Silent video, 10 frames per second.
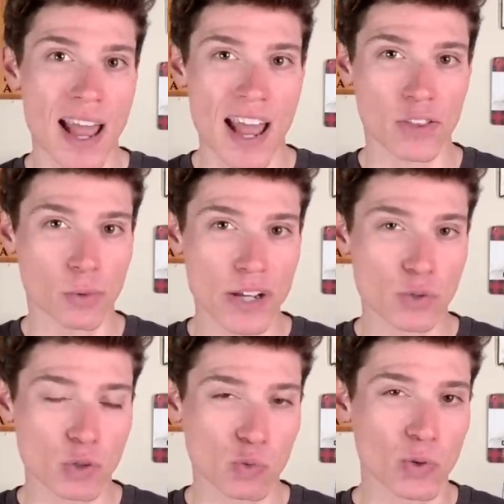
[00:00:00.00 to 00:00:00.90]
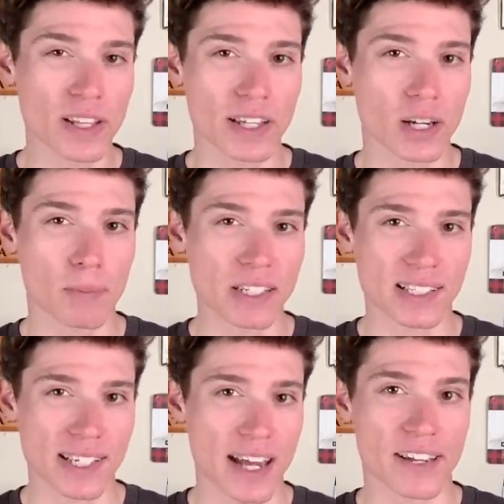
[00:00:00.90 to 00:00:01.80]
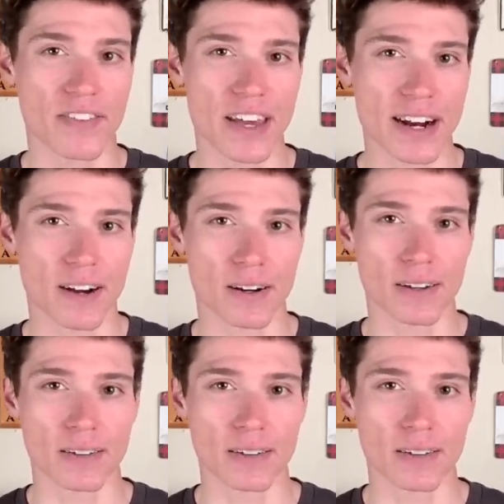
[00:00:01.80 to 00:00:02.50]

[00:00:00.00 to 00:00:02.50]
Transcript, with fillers: and the race was really going to be decided there.